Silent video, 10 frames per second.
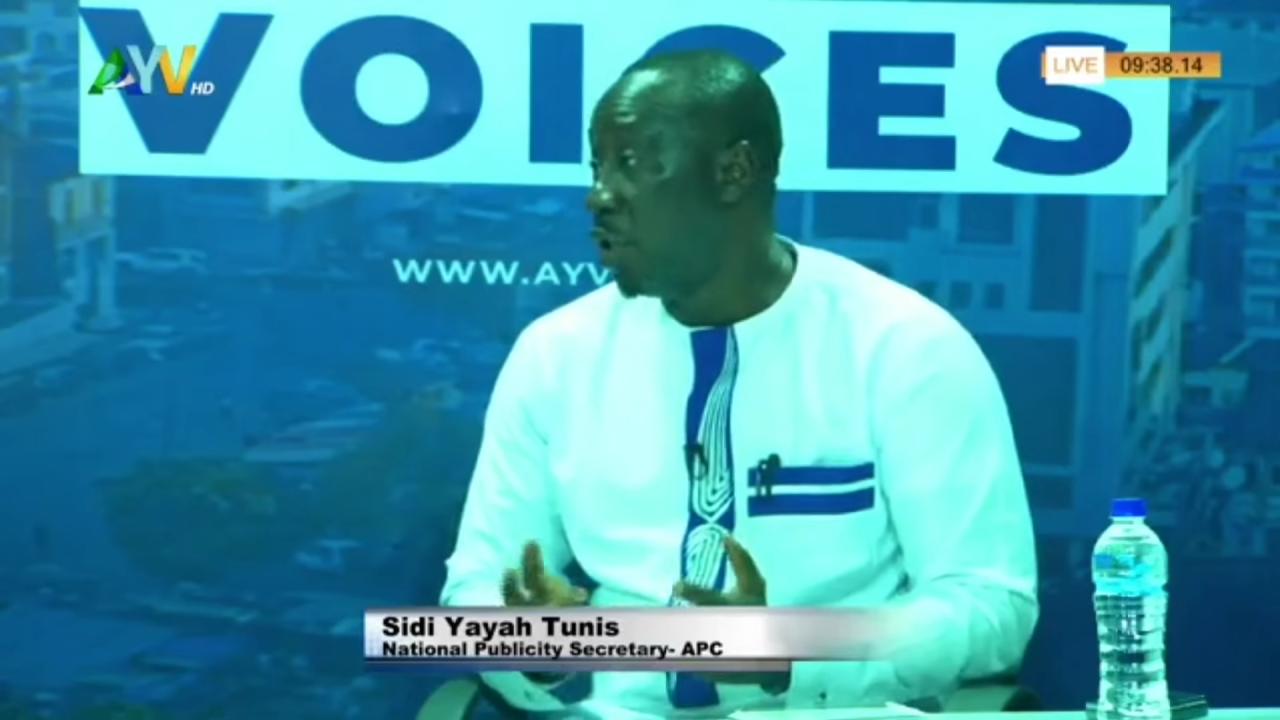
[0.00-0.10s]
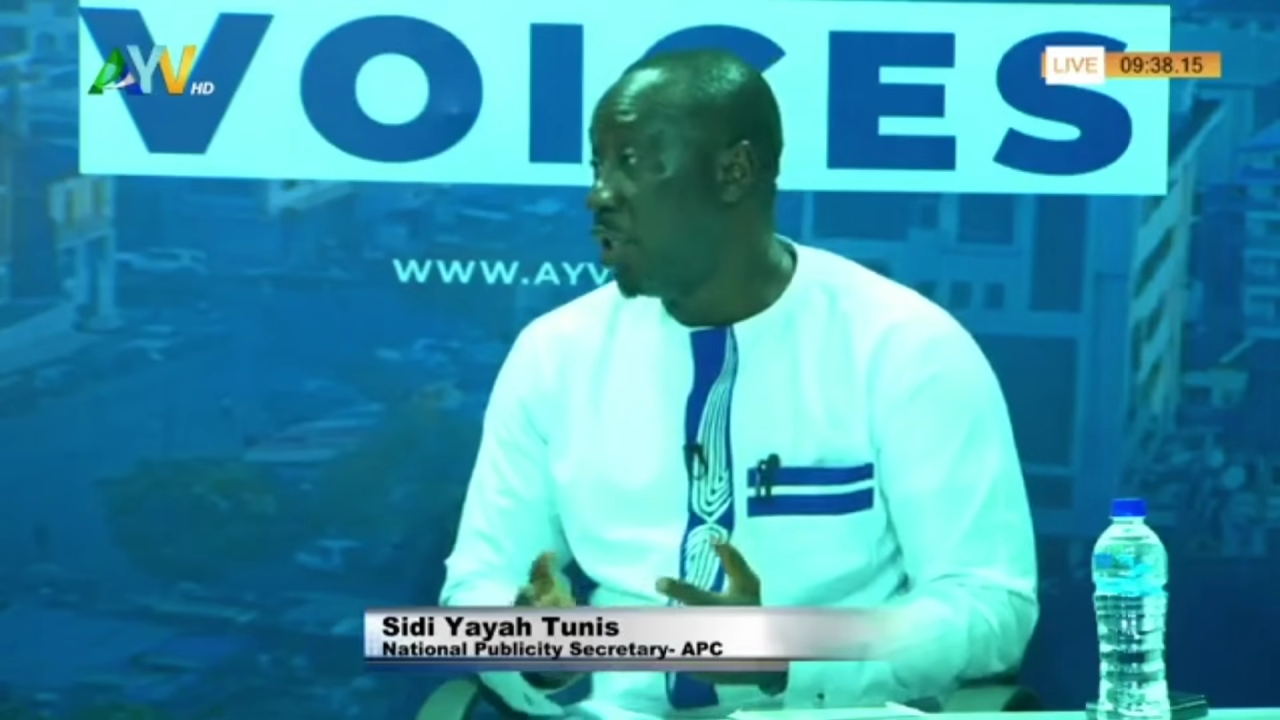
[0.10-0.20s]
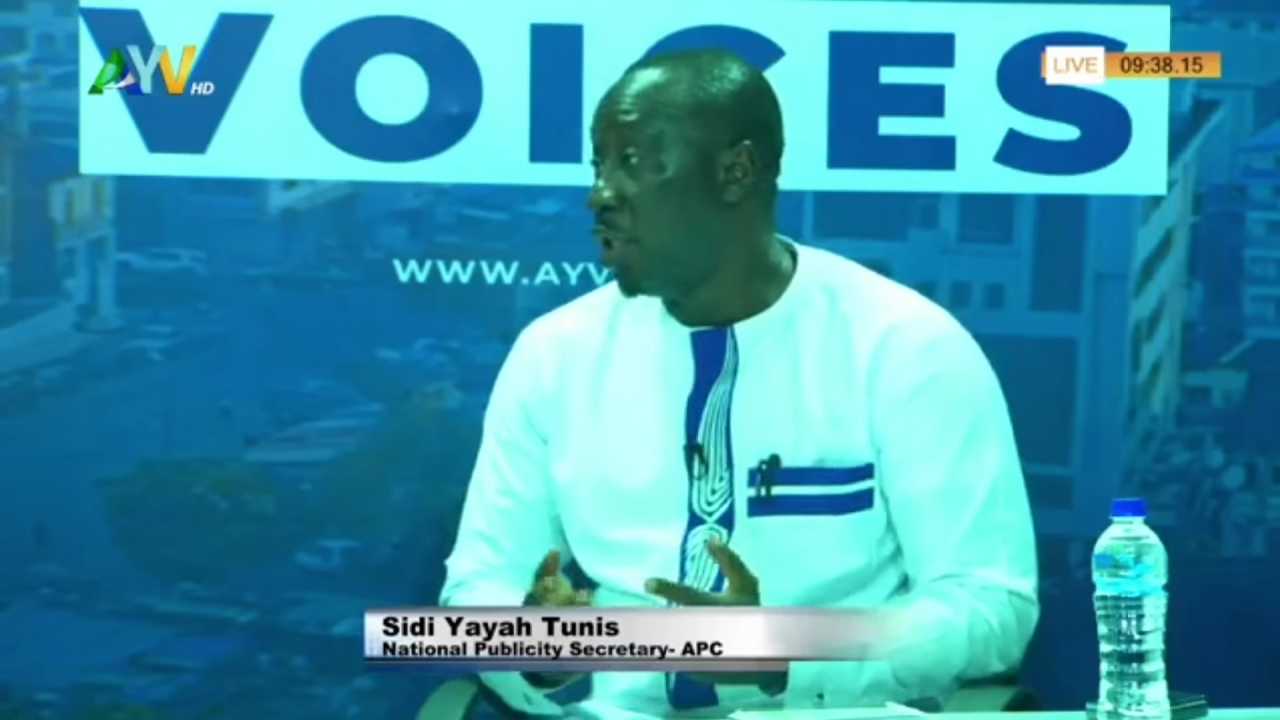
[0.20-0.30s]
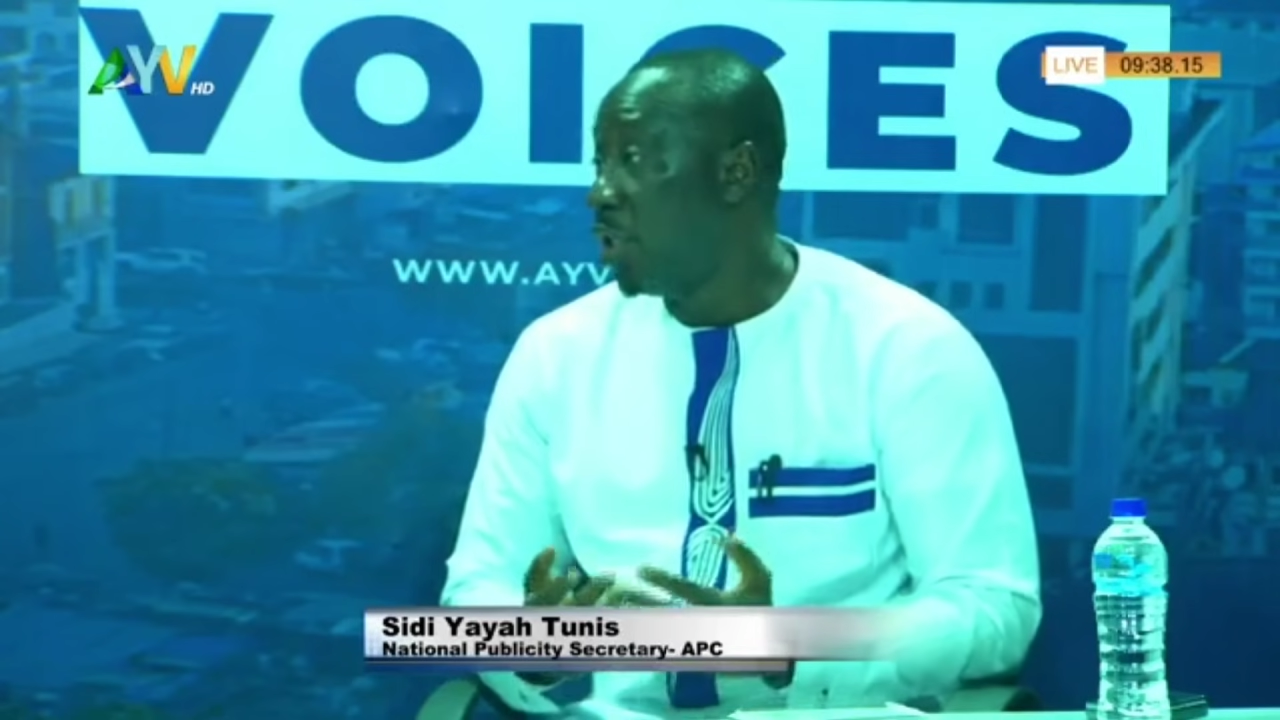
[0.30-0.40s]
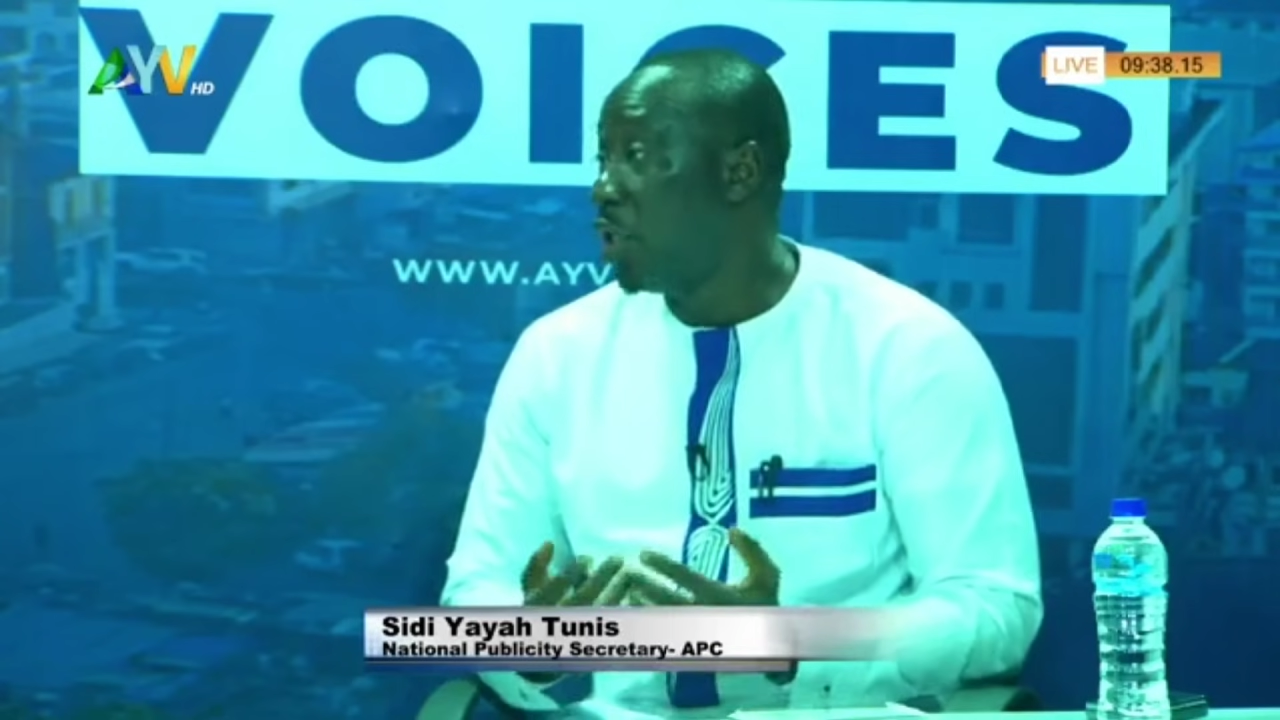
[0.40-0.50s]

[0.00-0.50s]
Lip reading: opening